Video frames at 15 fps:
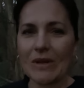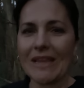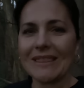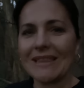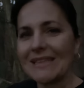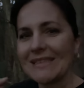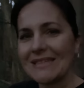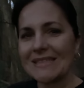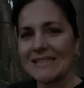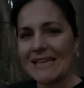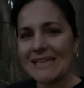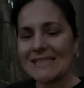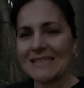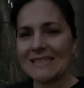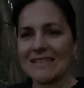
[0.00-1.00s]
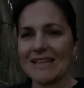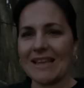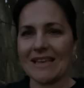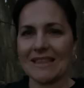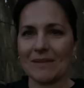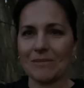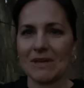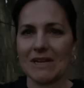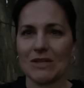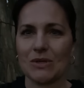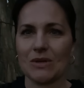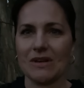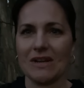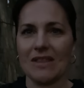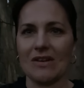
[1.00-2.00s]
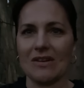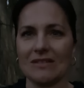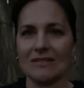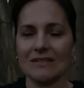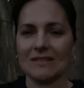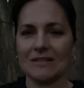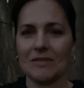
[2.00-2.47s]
and let's test the light. I'm gonna turn that on.